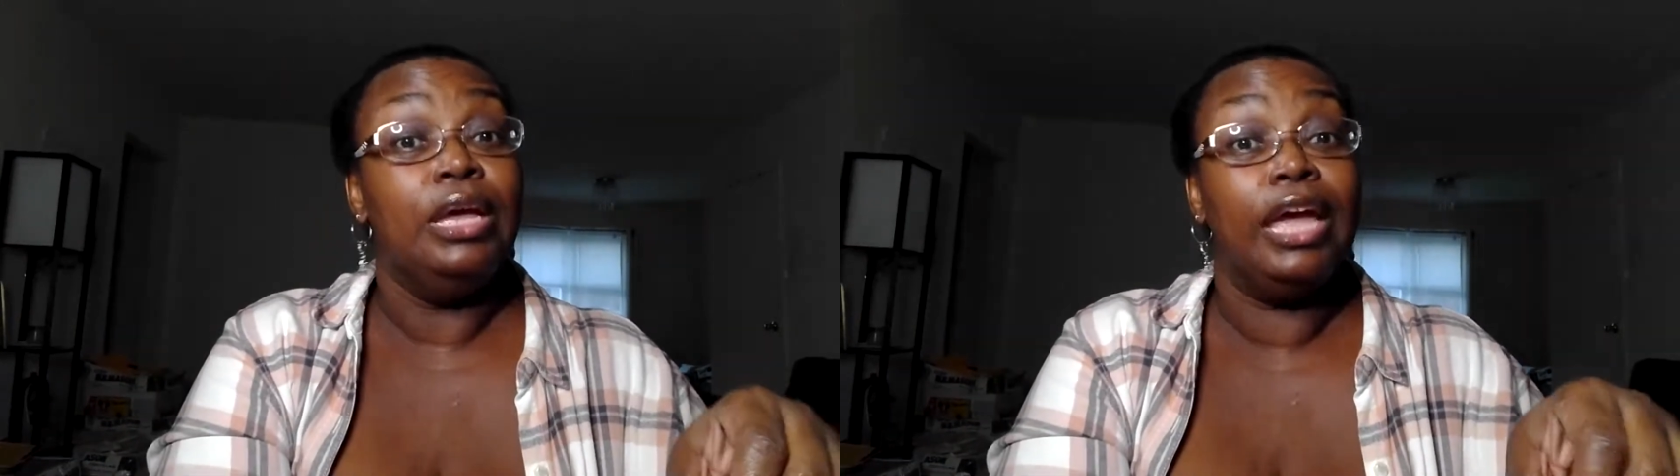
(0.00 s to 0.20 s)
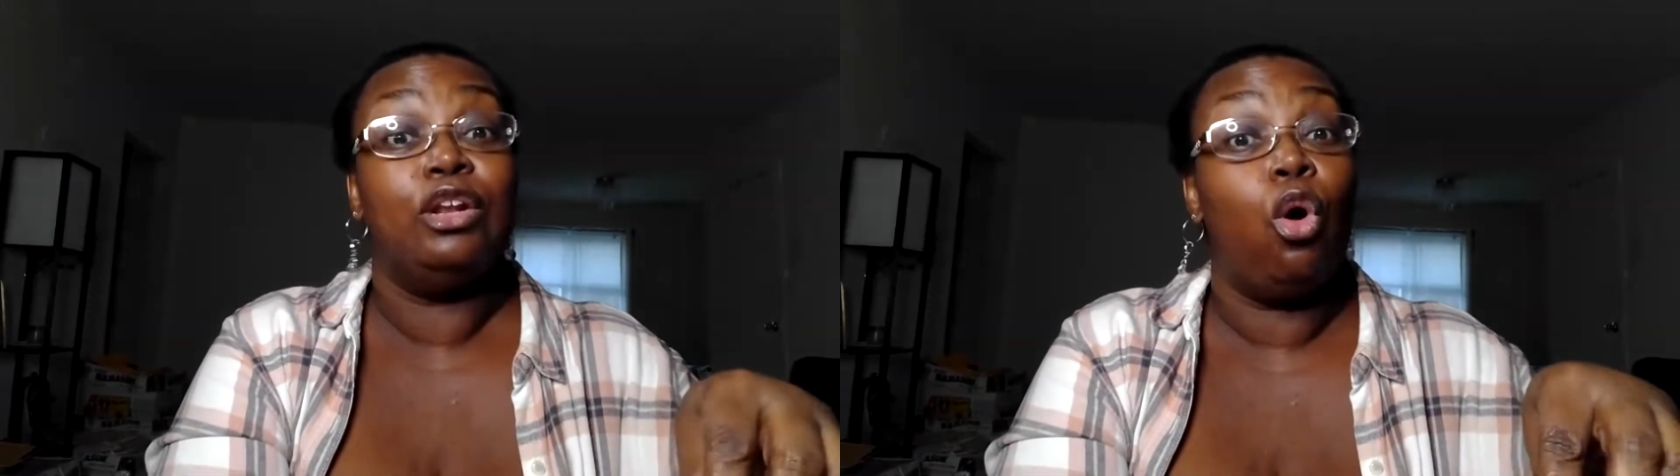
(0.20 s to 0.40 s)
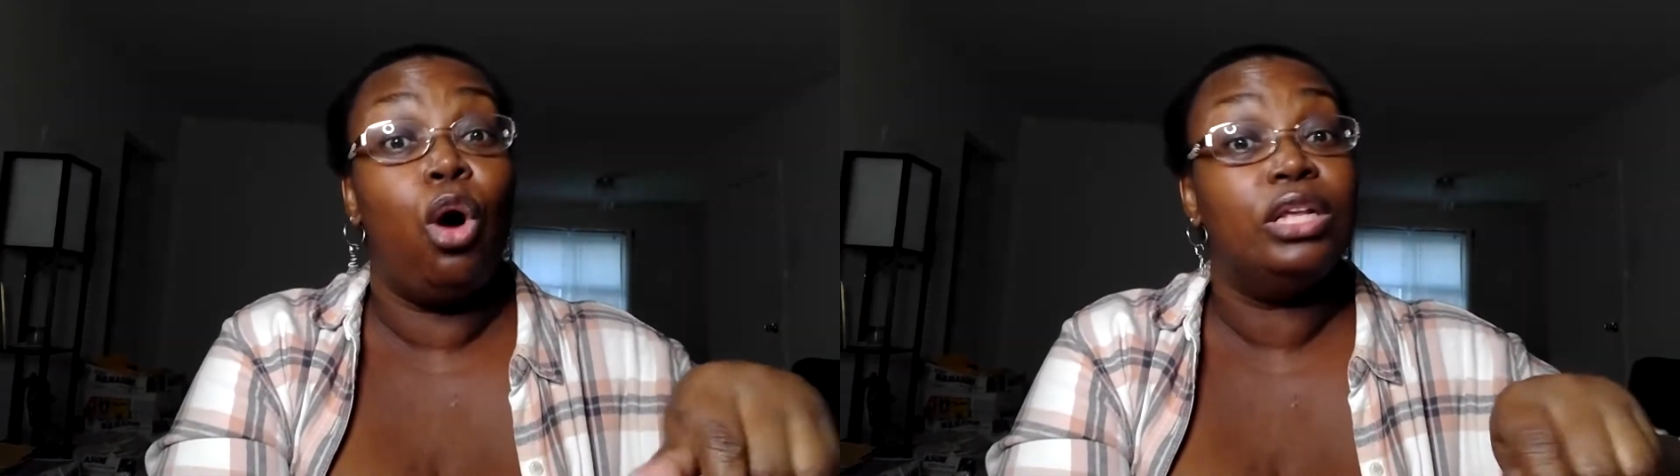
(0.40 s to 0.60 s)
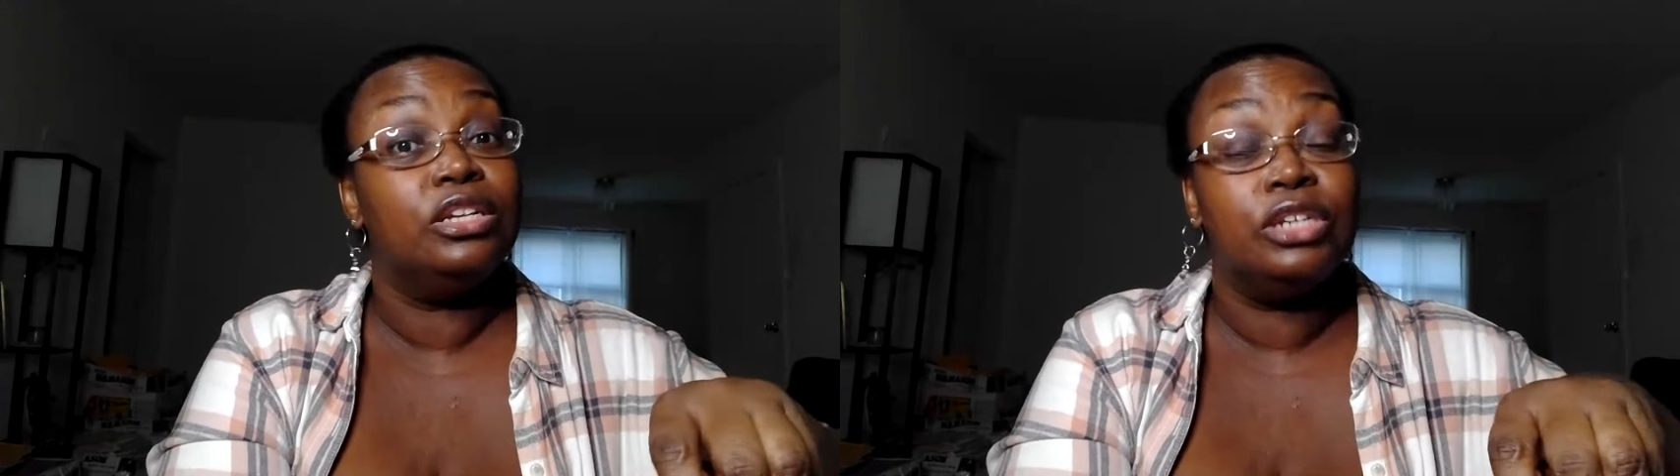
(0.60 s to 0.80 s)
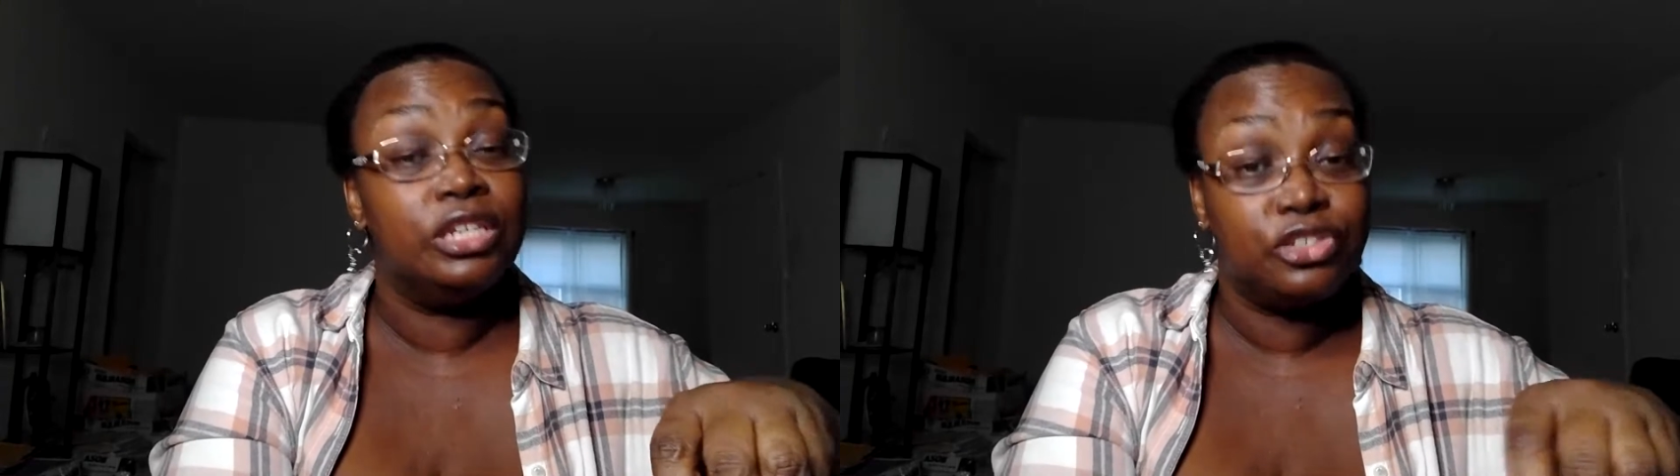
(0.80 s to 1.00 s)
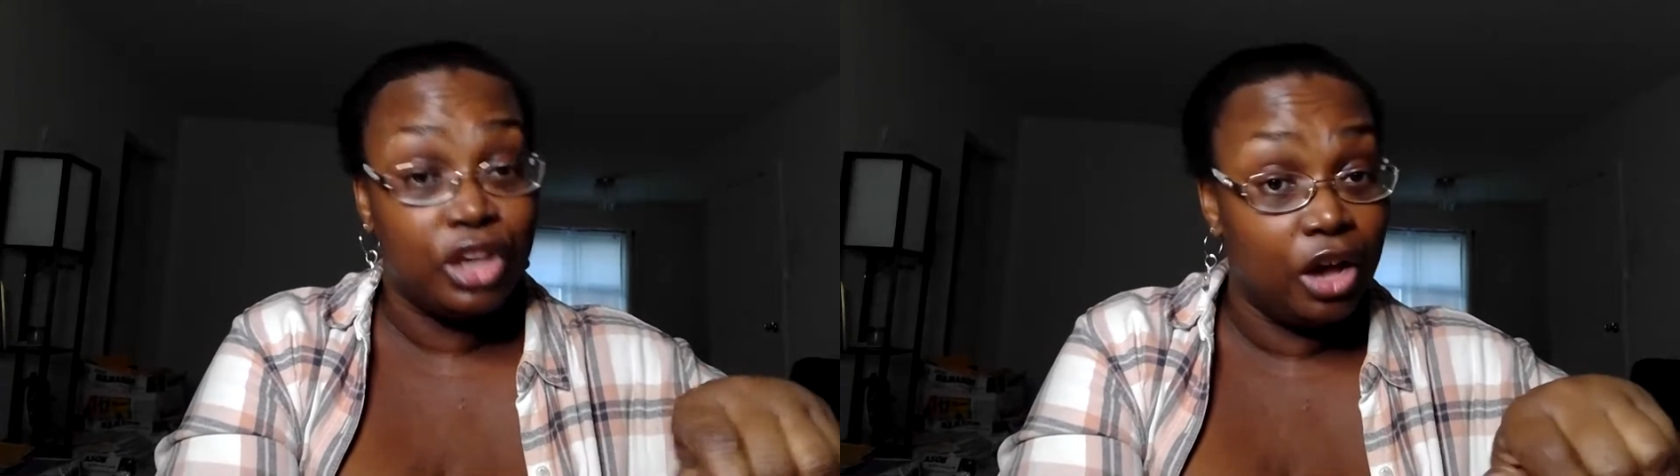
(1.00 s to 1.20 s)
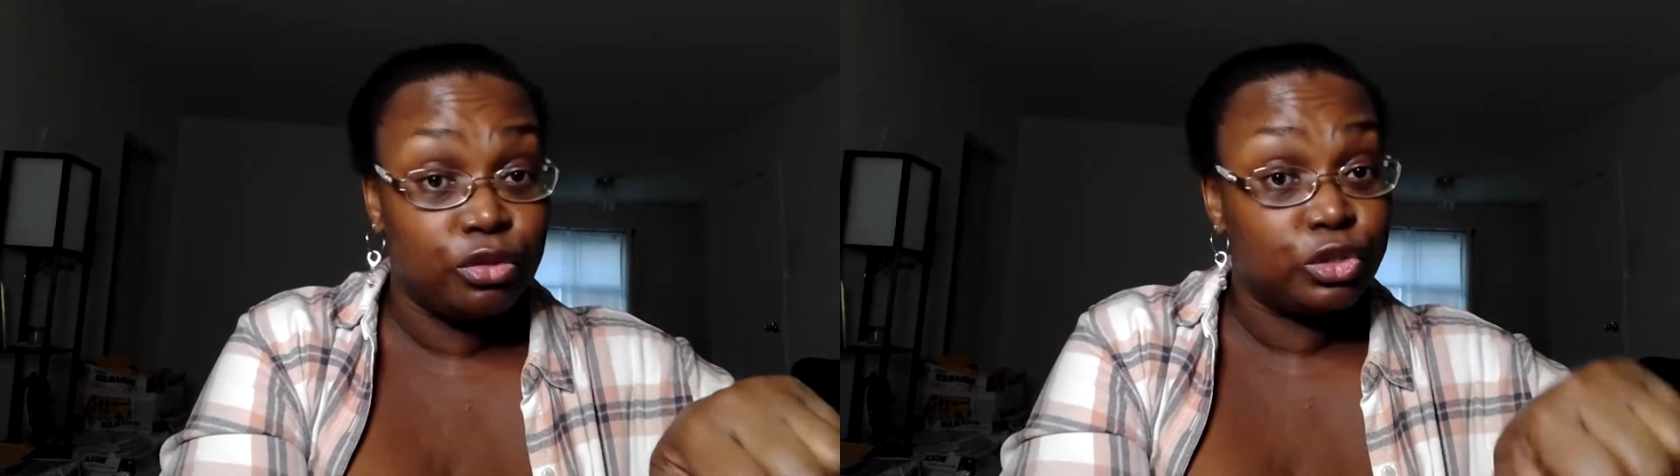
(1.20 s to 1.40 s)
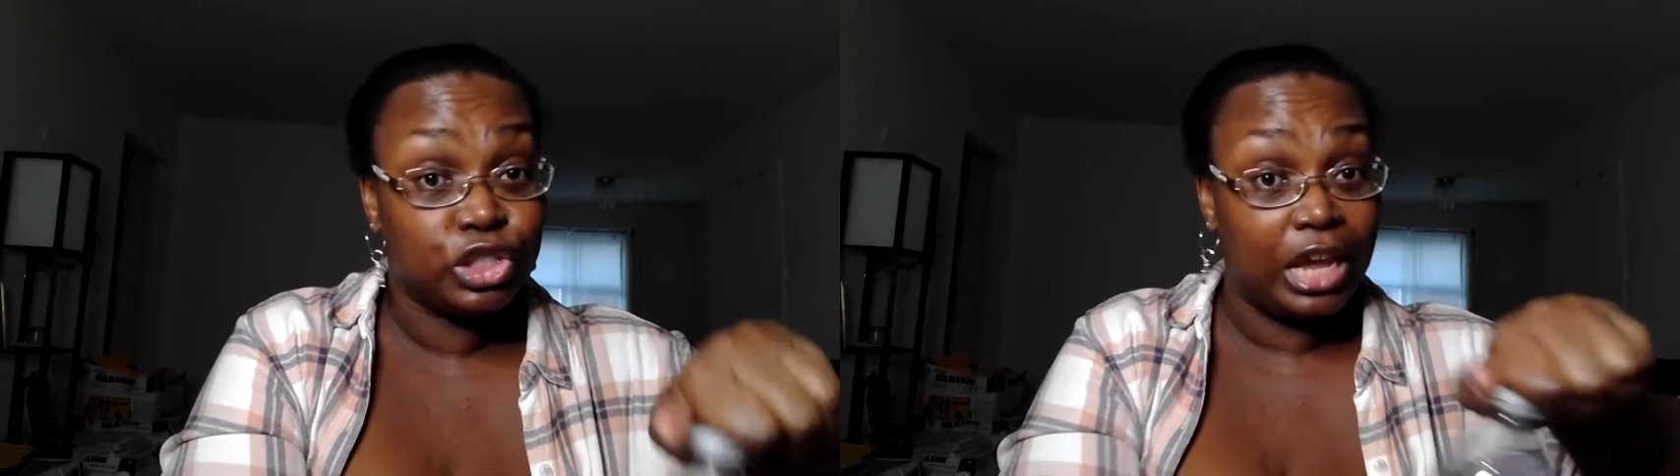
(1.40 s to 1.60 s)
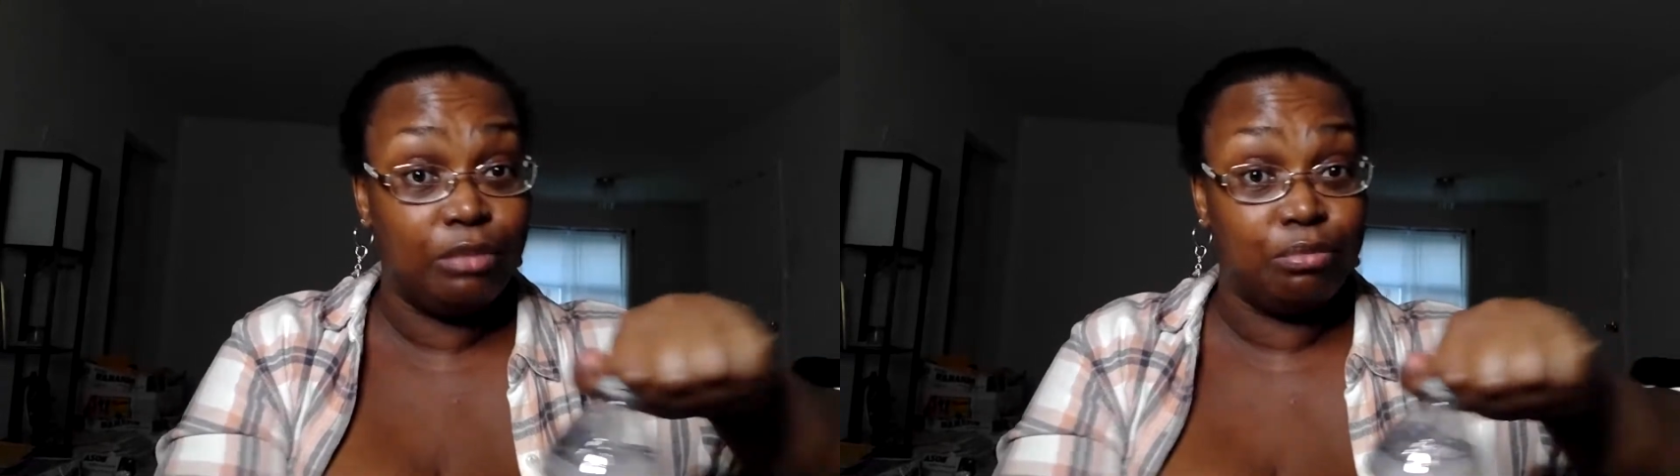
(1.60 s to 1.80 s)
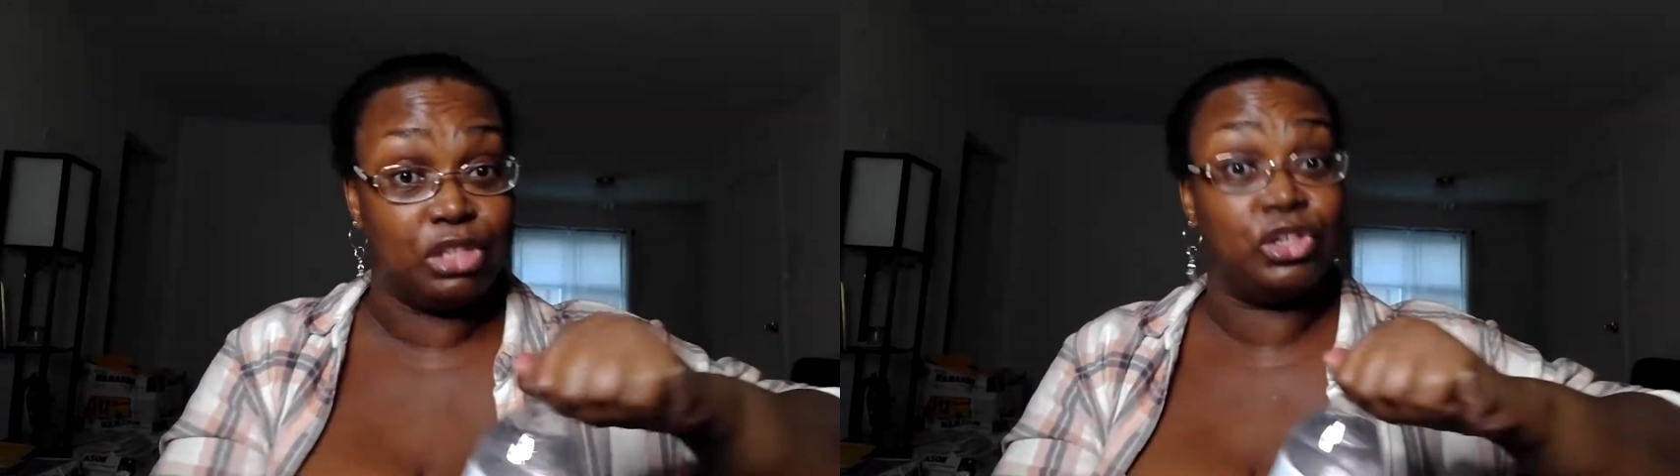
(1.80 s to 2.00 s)
and all his other
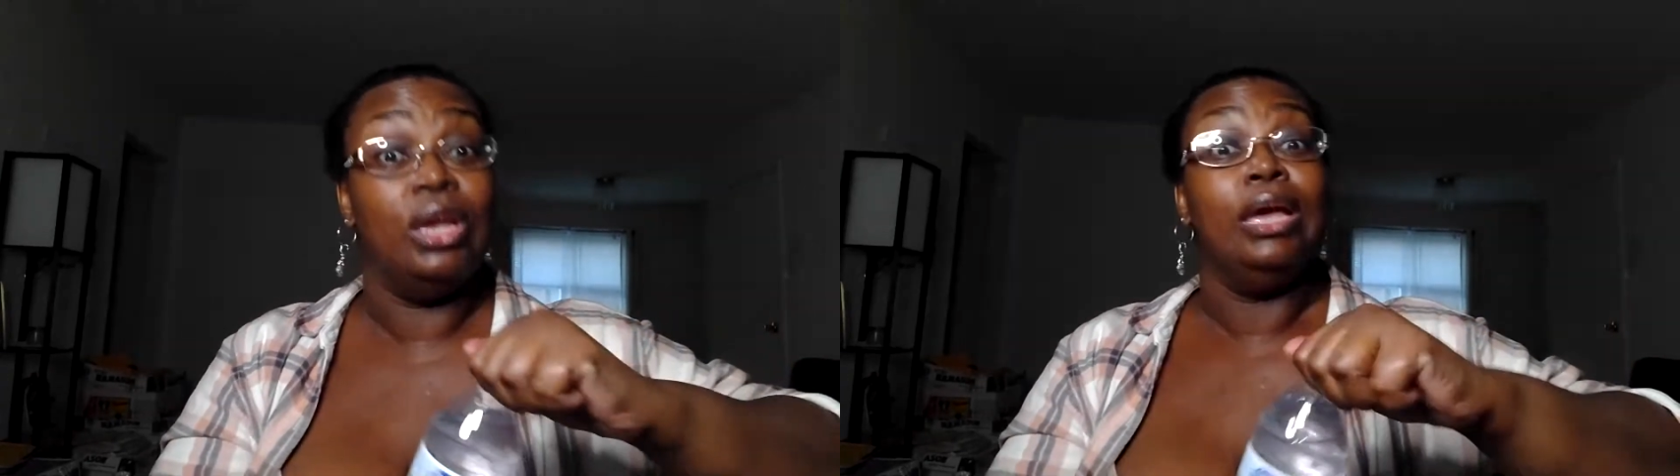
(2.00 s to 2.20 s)
statements.